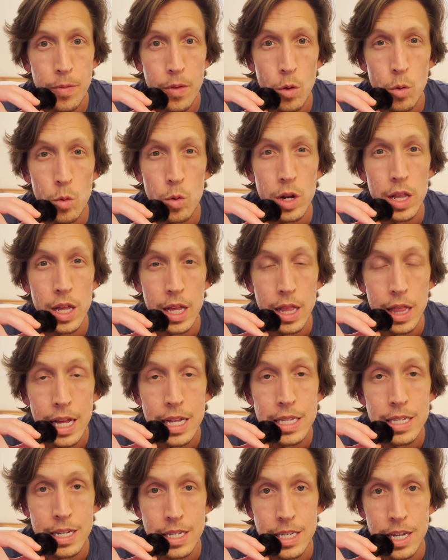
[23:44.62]
Really
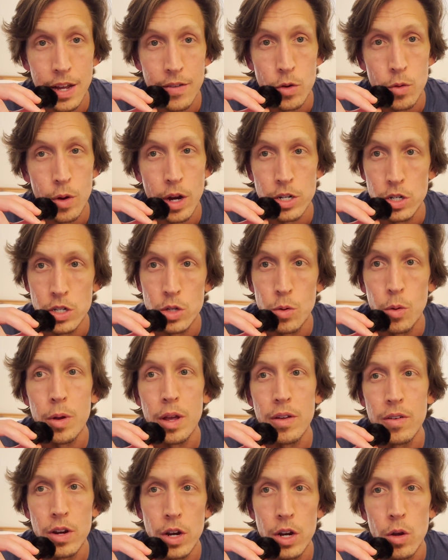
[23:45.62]
lends itself to questions. So what do
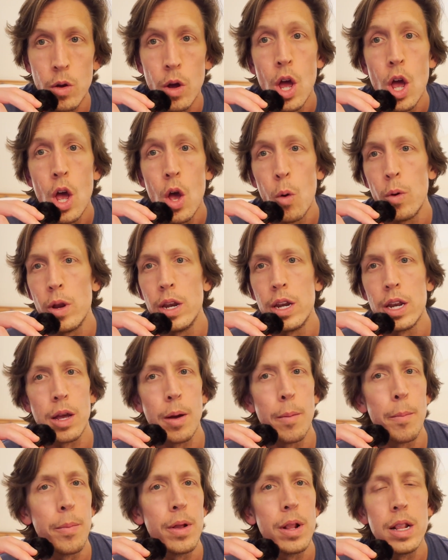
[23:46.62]
we need to do? We need to
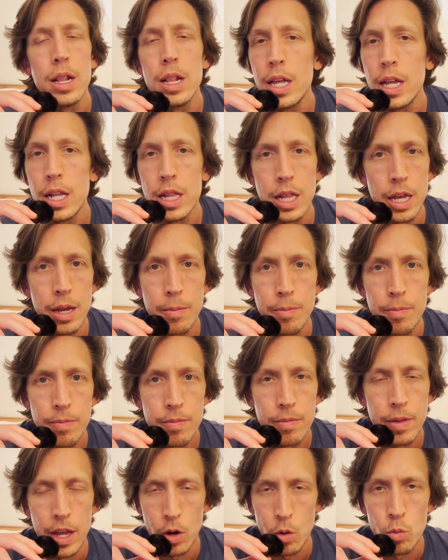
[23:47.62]
completely
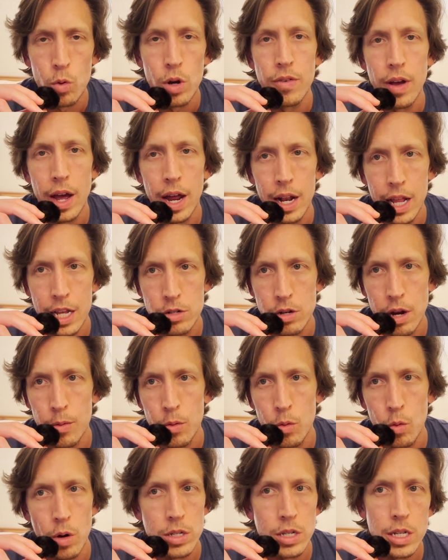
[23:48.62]
like revitalize
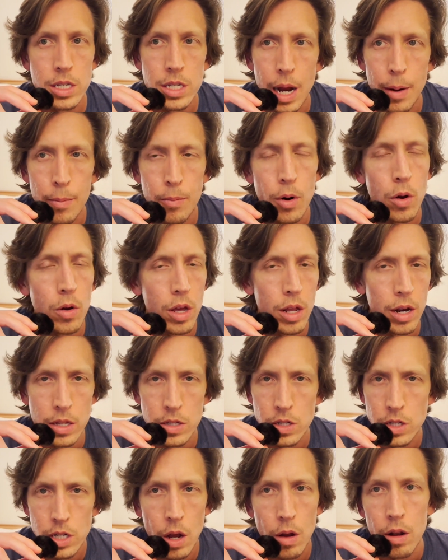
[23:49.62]
Rapid Rewards. It's not broken.
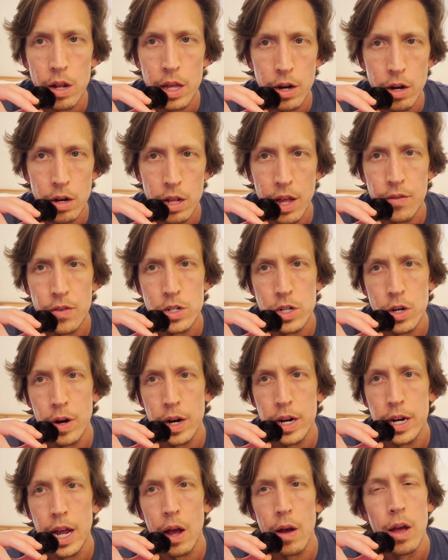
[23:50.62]
It's totally under leveraged
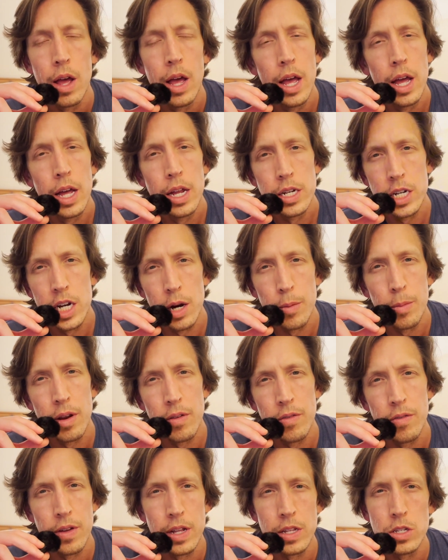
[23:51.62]
right now. Tier
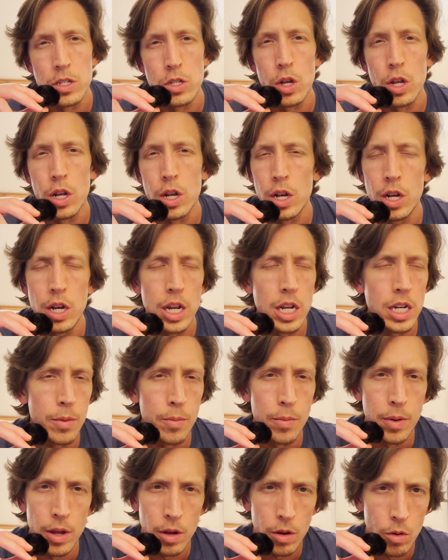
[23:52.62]
benefits need to
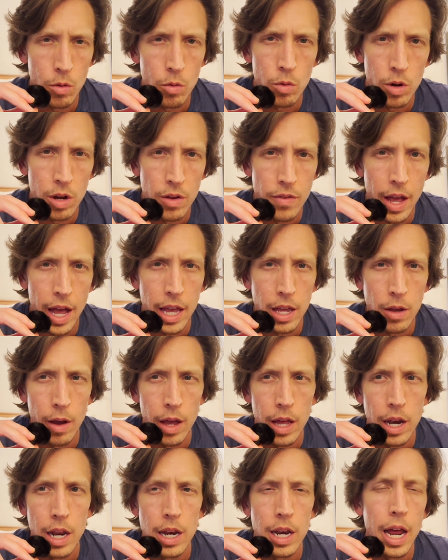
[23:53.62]
be
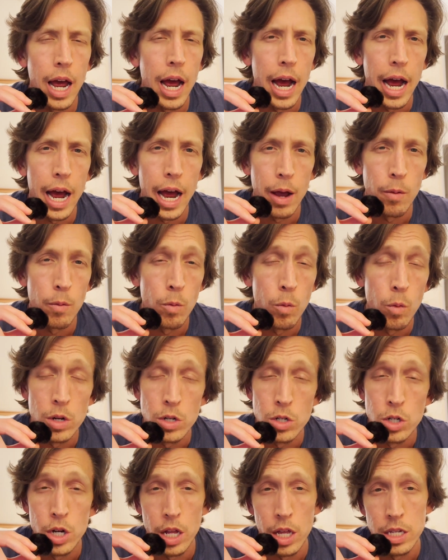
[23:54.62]
reevaluated. I
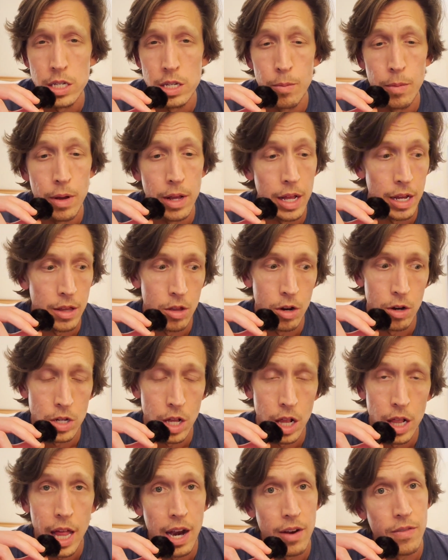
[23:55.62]
would gently submit like there's
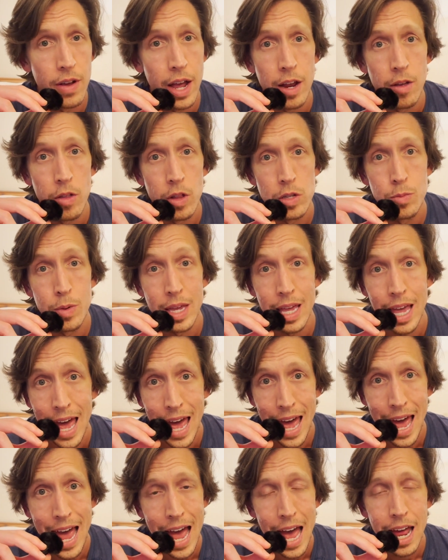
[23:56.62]
a lot of value that's being
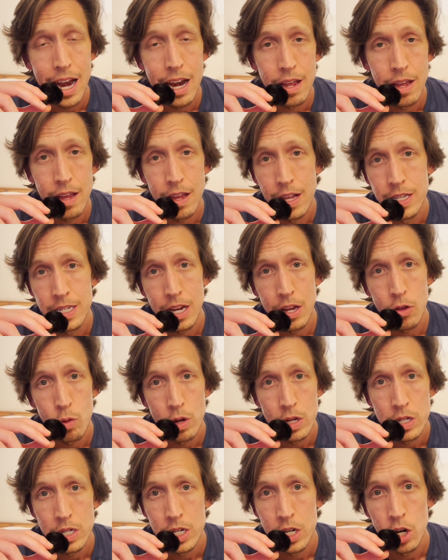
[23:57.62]
had in
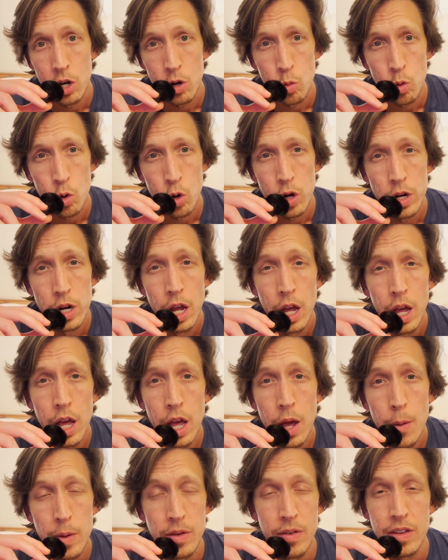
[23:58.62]
Southwest tier world,
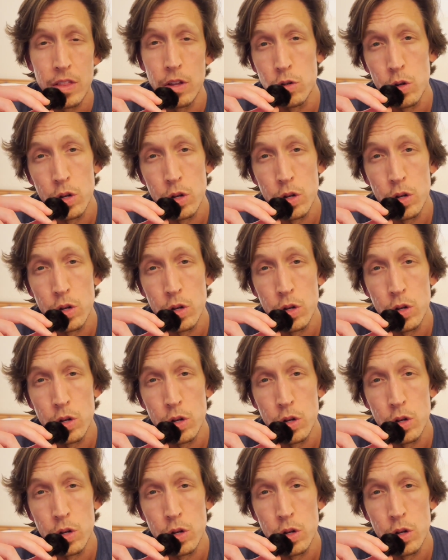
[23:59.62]
but the fact there's